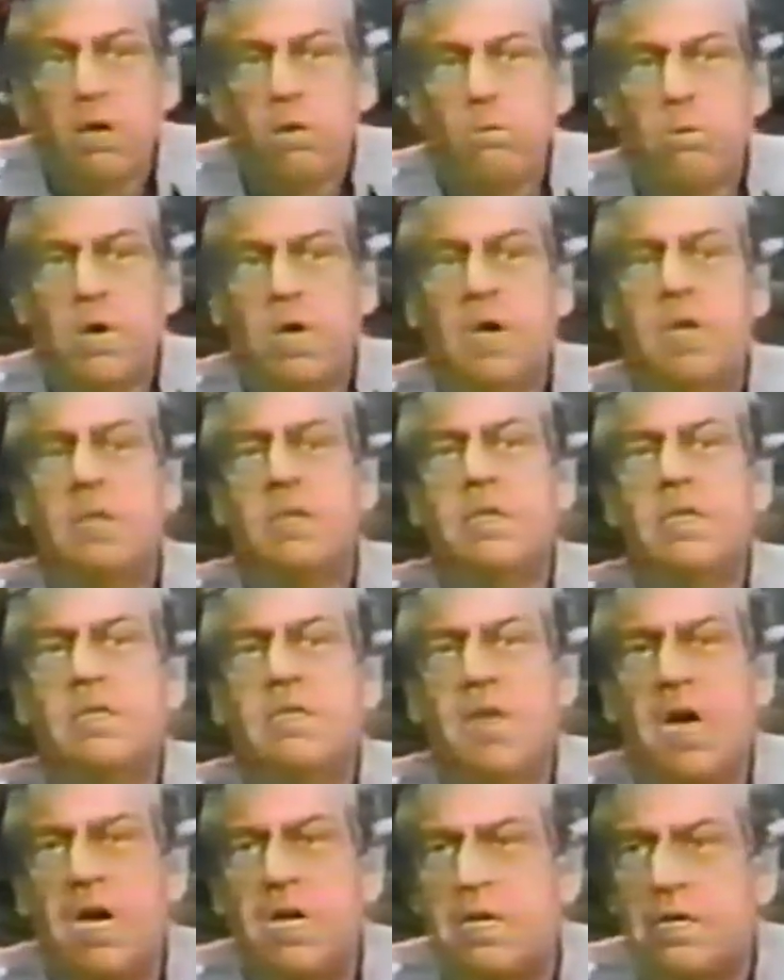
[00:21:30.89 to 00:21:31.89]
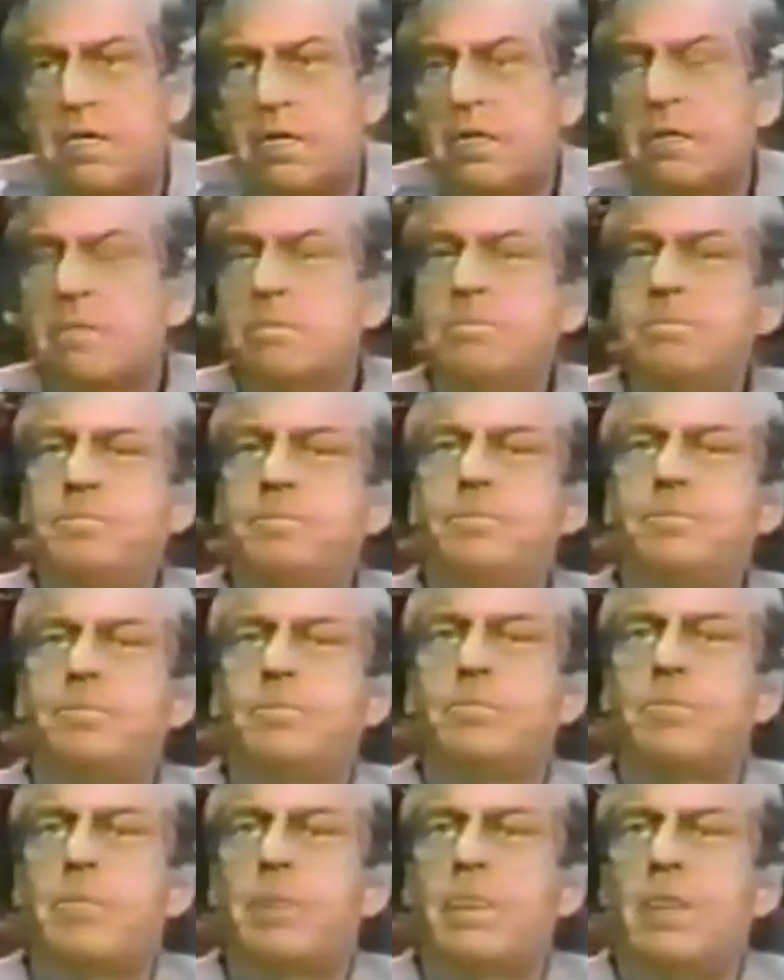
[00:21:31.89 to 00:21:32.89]
Well, the dollar
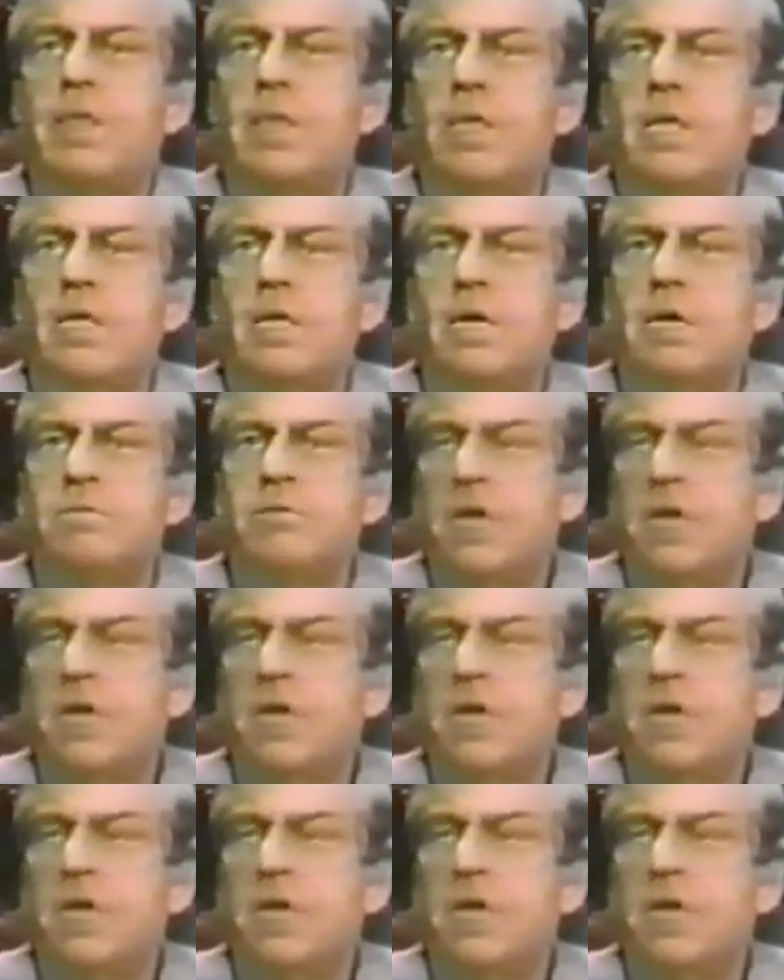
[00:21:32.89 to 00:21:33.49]
of